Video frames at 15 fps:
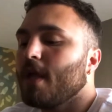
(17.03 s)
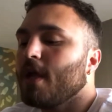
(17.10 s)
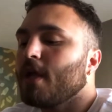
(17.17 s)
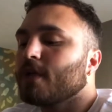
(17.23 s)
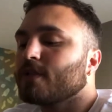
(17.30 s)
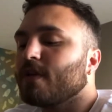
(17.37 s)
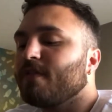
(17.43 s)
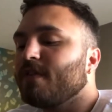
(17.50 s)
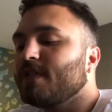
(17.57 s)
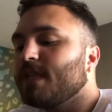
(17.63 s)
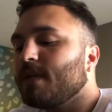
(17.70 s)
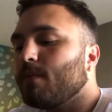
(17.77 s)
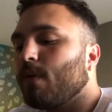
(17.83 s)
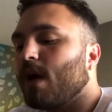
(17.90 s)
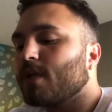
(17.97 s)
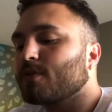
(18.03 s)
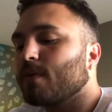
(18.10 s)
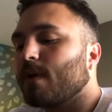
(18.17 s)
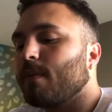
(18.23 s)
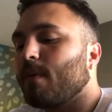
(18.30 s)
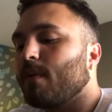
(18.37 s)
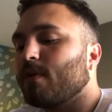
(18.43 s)
So if you did watch
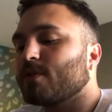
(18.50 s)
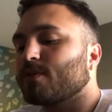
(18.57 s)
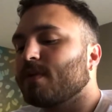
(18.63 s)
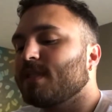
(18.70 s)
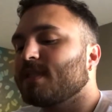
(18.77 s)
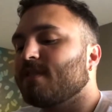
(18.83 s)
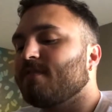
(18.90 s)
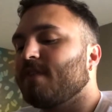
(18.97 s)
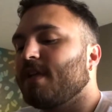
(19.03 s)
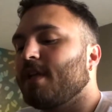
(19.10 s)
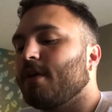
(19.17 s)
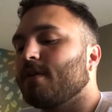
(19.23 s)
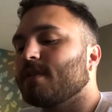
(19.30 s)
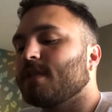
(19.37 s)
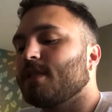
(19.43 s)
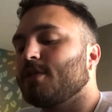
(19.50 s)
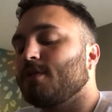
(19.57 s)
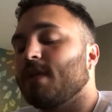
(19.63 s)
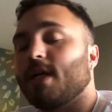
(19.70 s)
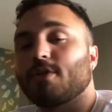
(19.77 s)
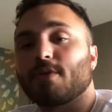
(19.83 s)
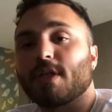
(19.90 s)
one of my most recent videos, the Do
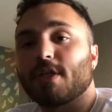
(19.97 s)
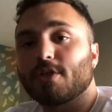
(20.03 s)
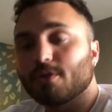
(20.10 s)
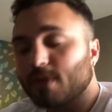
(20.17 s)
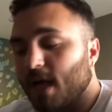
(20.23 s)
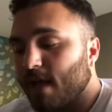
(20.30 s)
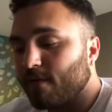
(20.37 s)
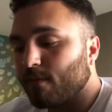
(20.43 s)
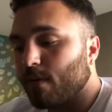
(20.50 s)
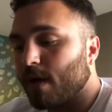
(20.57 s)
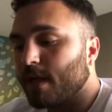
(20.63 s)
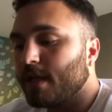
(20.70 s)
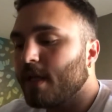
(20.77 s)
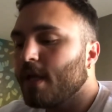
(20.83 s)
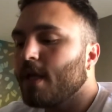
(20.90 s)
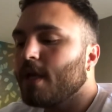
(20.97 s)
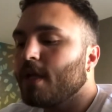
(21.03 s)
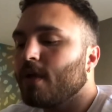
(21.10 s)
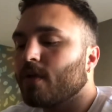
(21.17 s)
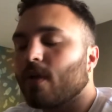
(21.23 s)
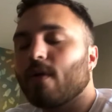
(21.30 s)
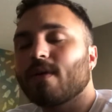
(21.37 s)
Not Drink and Drive one,
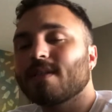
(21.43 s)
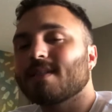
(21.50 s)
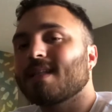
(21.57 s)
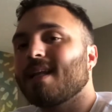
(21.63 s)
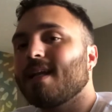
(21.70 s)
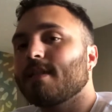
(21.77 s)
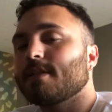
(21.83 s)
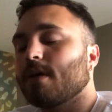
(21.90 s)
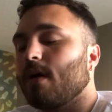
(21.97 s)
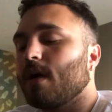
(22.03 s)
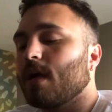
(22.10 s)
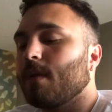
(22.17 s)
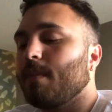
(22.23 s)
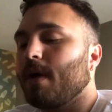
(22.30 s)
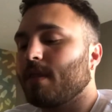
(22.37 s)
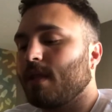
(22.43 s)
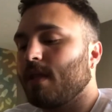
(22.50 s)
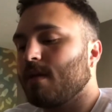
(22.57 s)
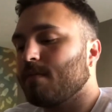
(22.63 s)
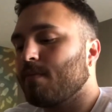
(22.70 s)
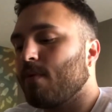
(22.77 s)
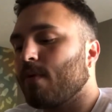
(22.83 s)
you'll notice that I talk about the
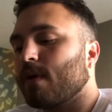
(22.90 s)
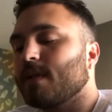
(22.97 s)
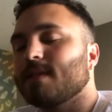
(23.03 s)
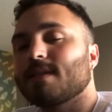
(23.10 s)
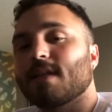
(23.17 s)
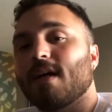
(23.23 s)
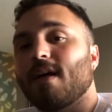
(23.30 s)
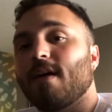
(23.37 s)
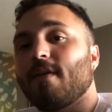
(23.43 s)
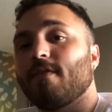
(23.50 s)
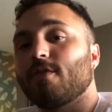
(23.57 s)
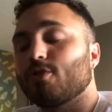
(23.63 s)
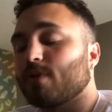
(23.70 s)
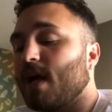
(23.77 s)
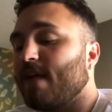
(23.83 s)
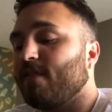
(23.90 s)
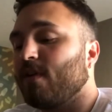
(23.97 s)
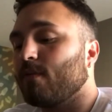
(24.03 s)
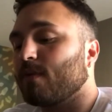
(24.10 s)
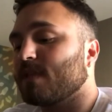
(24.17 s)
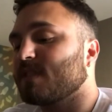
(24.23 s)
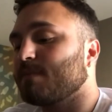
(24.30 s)
importance of
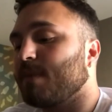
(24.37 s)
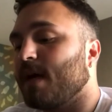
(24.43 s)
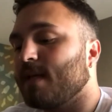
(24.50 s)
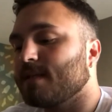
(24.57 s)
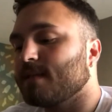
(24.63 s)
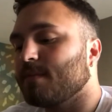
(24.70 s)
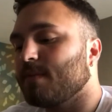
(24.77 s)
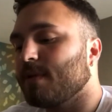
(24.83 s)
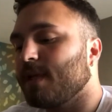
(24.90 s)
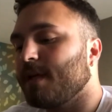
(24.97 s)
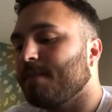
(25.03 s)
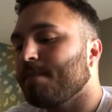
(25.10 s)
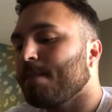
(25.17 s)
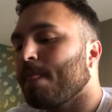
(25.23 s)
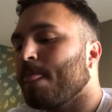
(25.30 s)
driving responsibly